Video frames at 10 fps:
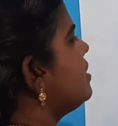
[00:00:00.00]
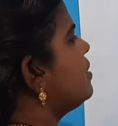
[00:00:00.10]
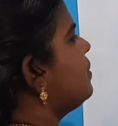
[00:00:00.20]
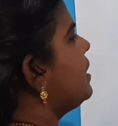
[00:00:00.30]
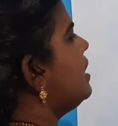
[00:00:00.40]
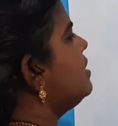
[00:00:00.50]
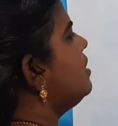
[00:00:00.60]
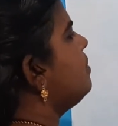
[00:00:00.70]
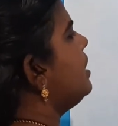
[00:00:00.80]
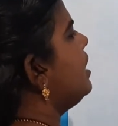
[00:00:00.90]
The
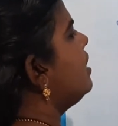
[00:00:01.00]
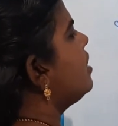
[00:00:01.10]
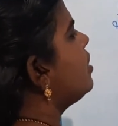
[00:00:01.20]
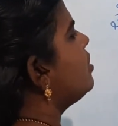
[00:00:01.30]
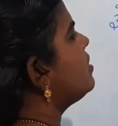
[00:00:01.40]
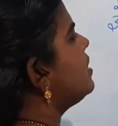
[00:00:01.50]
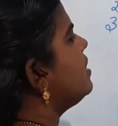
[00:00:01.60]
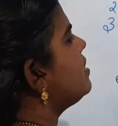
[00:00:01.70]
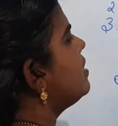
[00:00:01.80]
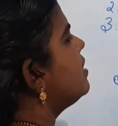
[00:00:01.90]
sporangium
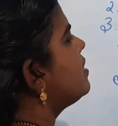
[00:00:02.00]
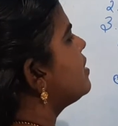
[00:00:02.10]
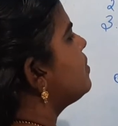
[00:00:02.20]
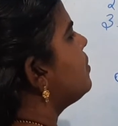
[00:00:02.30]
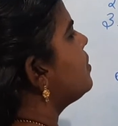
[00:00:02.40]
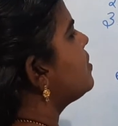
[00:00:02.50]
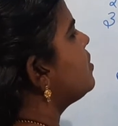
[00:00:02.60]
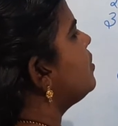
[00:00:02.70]
encloses spores.